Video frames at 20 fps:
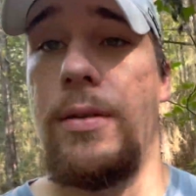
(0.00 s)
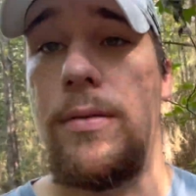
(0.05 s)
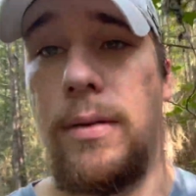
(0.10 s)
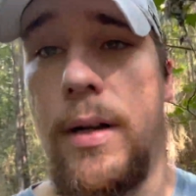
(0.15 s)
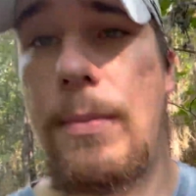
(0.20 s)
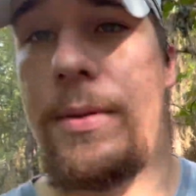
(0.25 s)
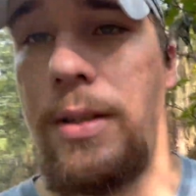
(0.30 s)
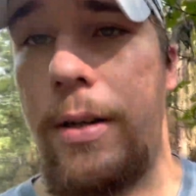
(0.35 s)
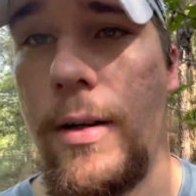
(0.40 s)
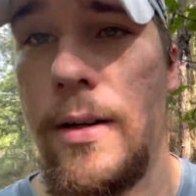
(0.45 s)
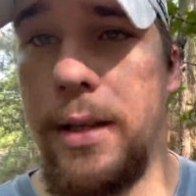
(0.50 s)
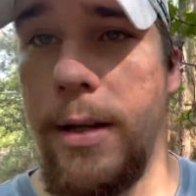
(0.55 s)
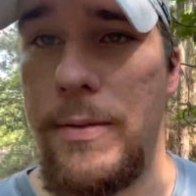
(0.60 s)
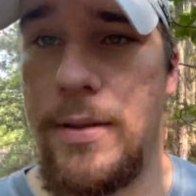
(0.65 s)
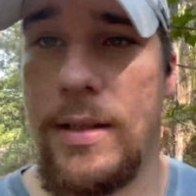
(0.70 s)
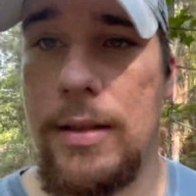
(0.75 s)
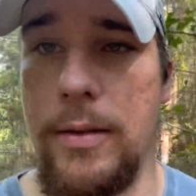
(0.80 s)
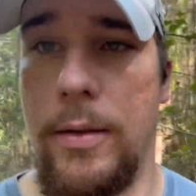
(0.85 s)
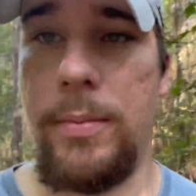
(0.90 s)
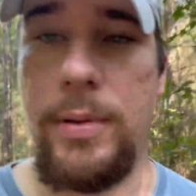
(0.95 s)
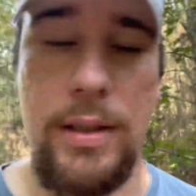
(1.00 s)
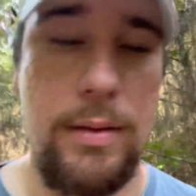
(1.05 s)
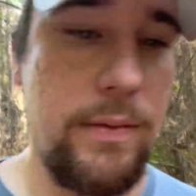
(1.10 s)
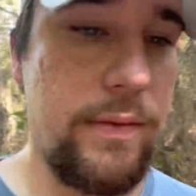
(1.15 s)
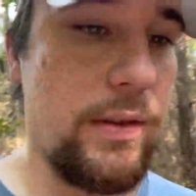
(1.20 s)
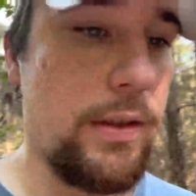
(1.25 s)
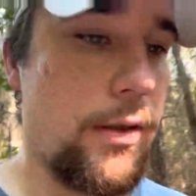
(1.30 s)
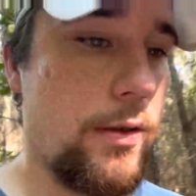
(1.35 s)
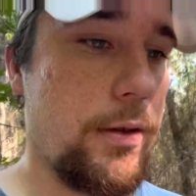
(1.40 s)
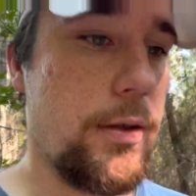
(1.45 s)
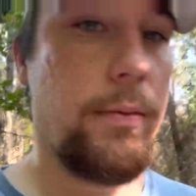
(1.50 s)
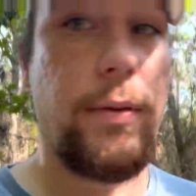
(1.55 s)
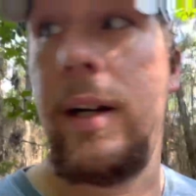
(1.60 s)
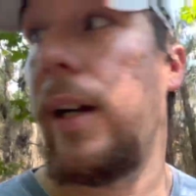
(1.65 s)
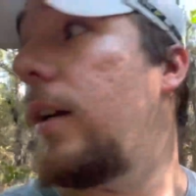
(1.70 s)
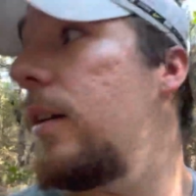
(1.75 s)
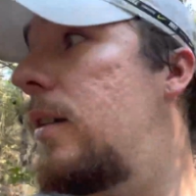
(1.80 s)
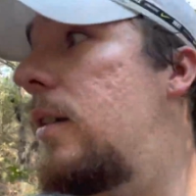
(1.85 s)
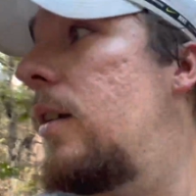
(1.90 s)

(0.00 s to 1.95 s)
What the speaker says: I'm sorry that was a little bit of a longer rant.